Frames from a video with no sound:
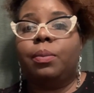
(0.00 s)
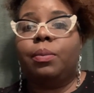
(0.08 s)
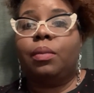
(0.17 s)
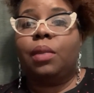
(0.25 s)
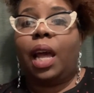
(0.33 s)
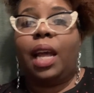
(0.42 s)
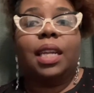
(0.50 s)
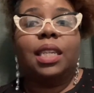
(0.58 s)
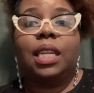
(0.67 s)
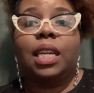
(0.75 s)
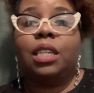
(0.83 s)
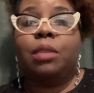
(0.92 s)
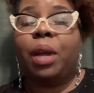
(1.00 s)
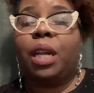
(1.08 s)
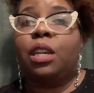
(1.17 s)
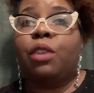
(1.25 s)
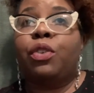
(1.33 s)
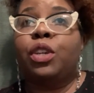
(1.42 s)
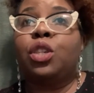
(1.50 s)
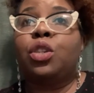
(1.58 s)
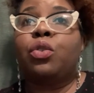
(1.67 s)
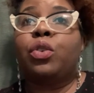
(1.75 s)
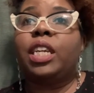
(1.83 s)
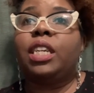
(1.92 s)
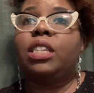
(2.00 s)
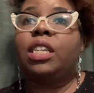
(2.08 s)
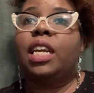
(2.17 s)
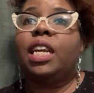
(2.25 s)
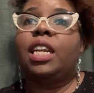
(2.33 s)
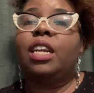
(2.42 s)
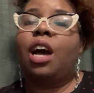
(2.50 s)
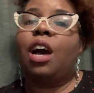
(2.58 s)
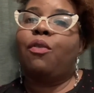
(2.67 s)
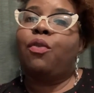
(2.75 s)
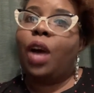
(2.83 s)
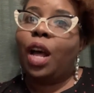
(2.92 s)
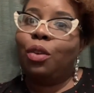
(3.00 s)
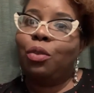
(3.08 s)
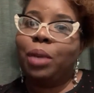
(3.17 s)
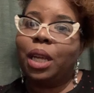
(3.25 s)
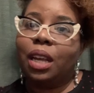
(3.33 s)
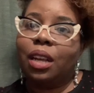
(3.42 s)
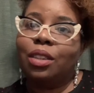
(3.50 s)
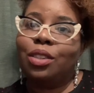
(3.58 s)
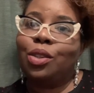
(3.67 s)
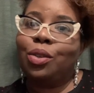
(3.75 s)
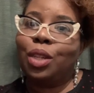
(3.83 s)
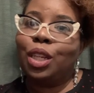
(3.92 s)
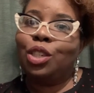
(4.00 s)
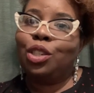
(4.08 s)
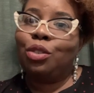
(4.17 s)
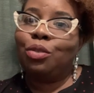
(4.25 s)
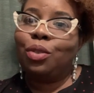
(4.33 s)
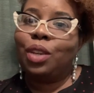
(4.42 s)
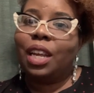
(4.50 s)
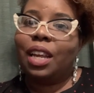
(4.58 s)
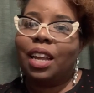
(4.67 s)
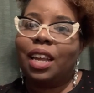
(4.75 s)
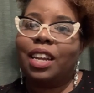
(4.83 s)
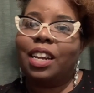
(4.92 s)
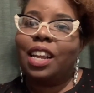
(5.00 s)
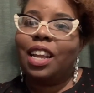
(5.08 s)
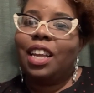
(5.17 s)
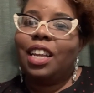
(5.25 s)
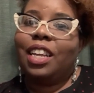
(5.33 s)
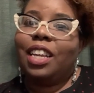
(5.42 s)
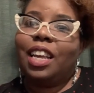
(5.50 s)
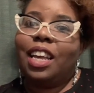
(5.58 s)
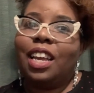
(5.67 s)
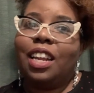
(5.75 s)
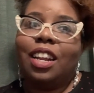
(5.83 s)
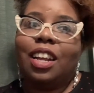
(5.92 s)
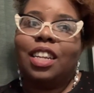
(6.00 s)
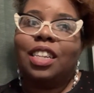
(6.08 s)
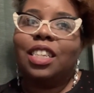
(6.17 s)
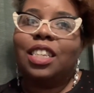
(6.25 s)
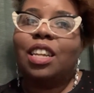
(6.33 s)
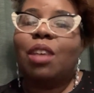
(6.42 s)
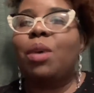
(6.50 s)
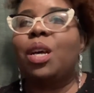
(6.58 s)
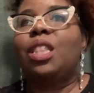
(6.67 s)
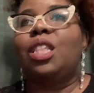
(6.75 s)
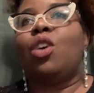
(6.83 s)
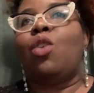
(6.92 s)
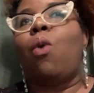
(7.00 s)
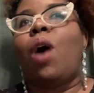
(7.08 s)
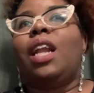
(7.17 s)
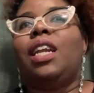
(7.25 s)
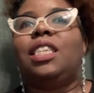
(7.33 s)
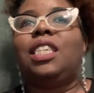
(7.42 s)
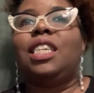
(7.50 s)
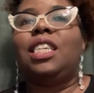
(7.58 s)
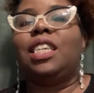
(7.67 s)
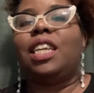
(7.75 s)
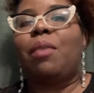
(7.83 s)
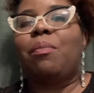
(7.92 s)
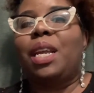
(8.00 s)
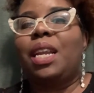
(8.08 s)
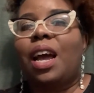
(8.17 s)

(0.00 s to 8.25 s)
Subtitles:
Like I said, my different stories, and follow me so that you can get some of the qualities that I may not